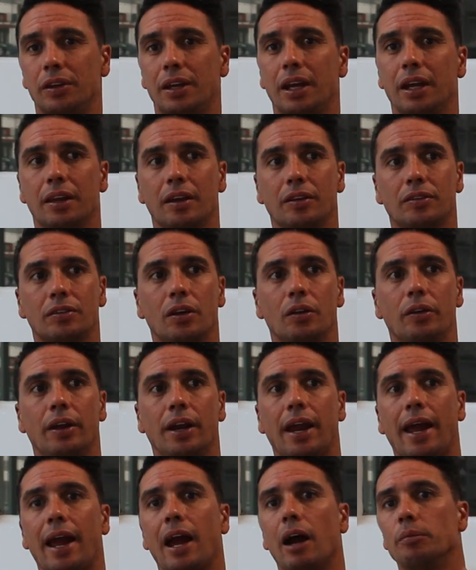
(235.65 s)
together, so that
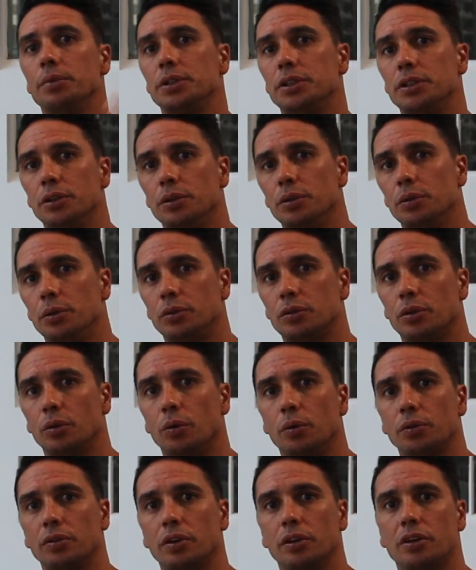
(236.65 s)
it helps you to
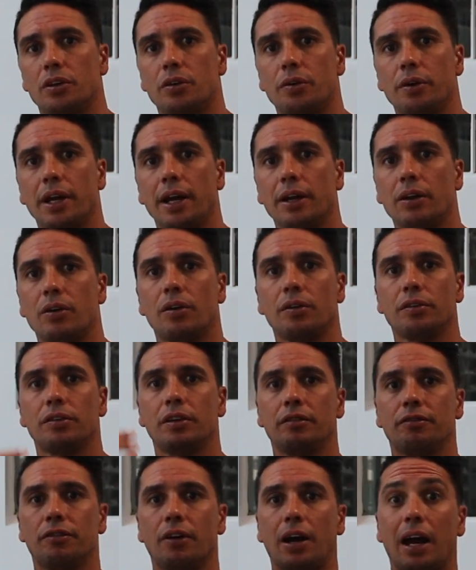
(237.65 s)
also create
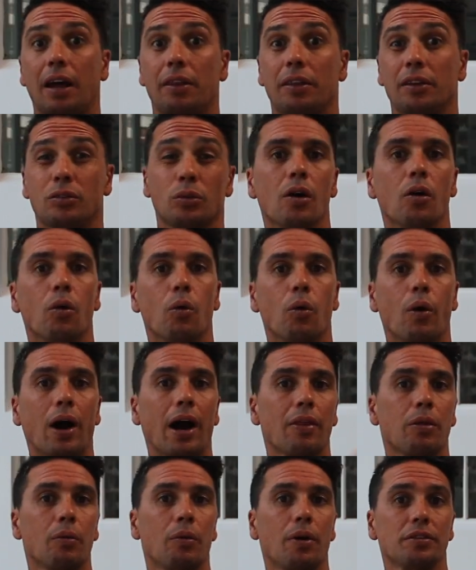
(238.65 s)
content for others. Or
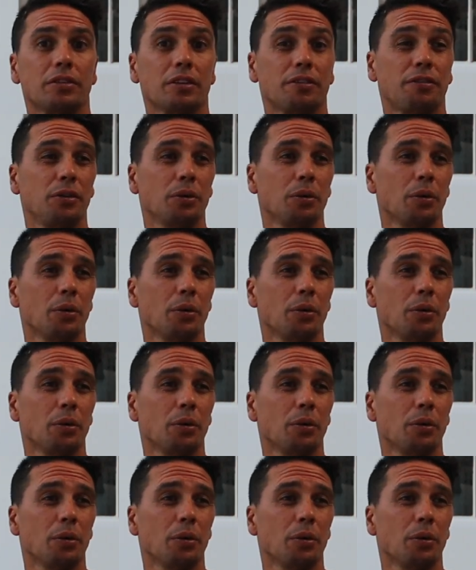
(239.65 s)
otherwise, if